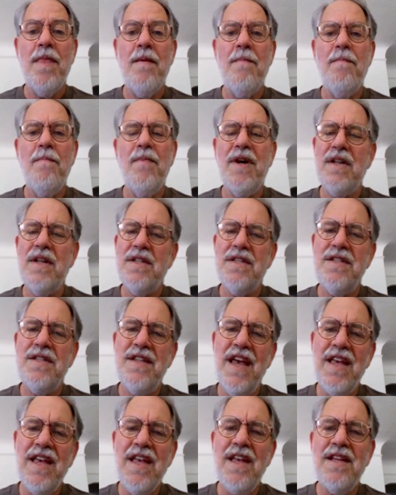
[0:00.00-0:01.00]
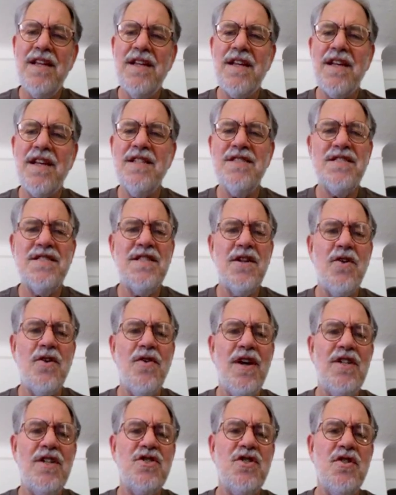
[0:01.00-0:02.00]
But taking into
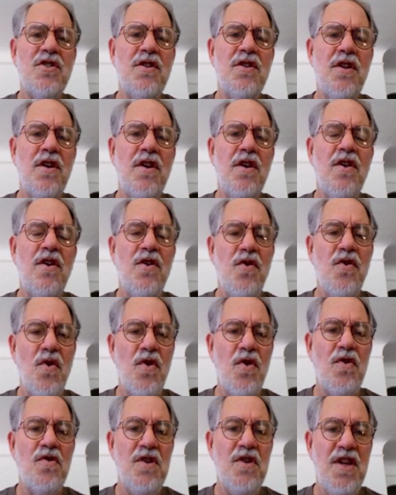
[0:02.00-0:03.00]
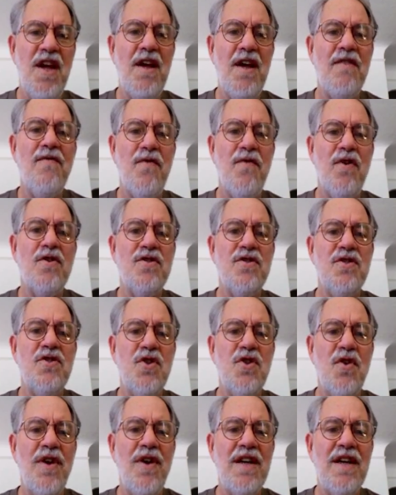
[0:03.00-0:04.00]
consideration your debt versus
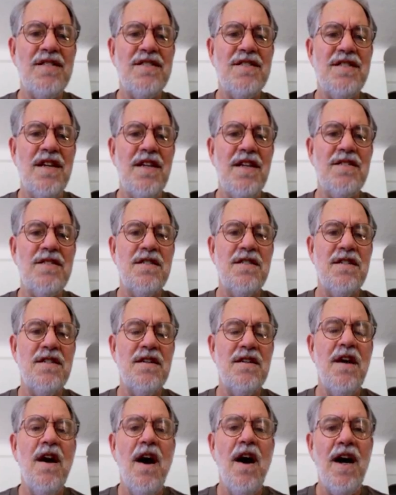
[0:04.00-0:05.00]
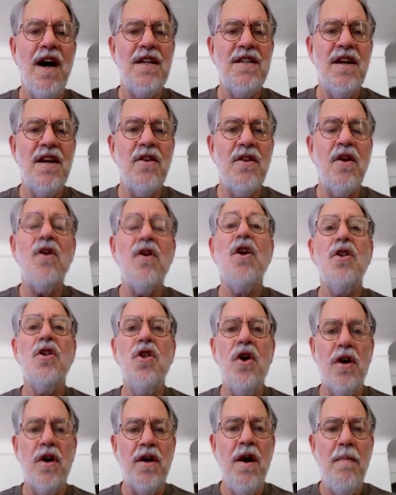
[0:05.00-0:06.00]
your assets, I tell her,
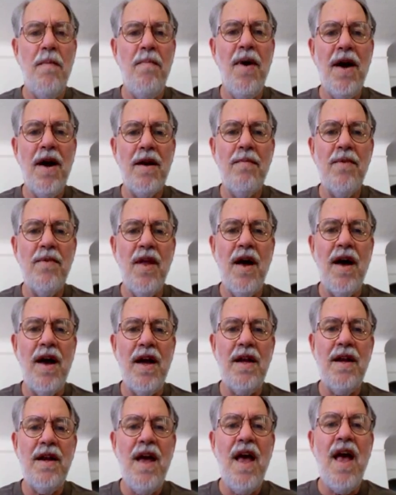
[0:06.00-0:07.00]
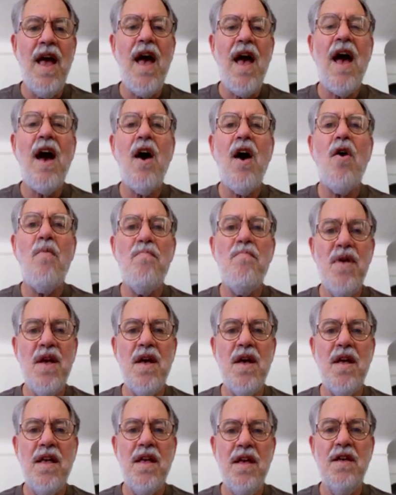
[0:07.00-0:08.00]
look, bottom line, how
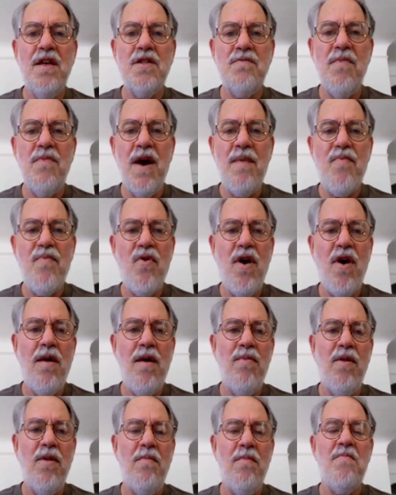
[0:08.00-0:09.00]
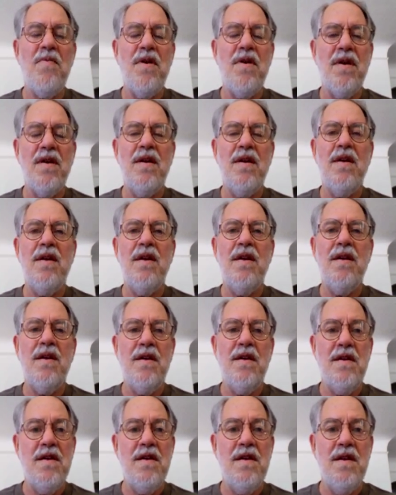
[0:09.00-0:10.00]
big is my problem?
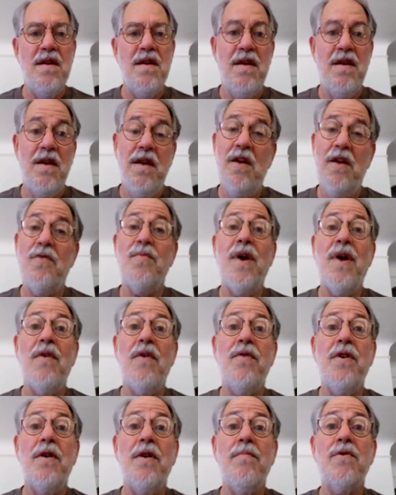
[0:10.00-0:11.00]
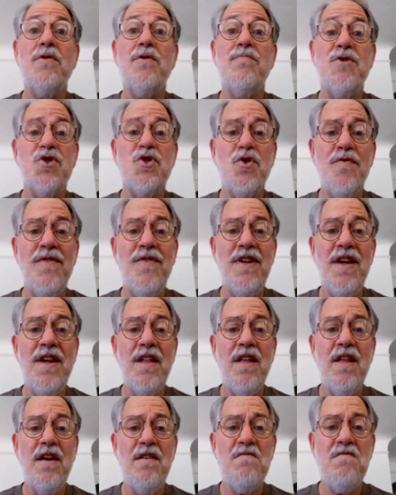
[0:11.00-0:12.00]
In round numbers, Mr.
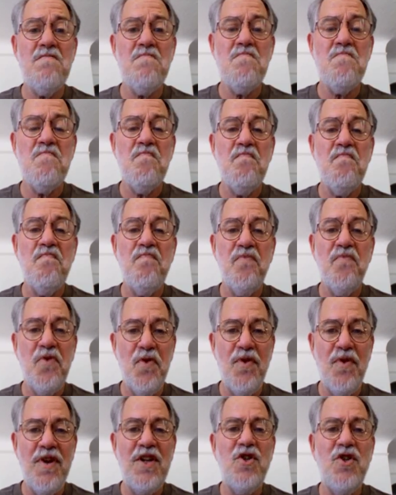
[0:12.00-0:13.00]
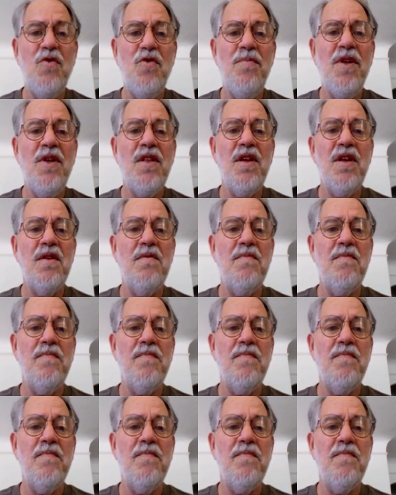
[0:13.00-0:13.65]
Vanilla, 32 million.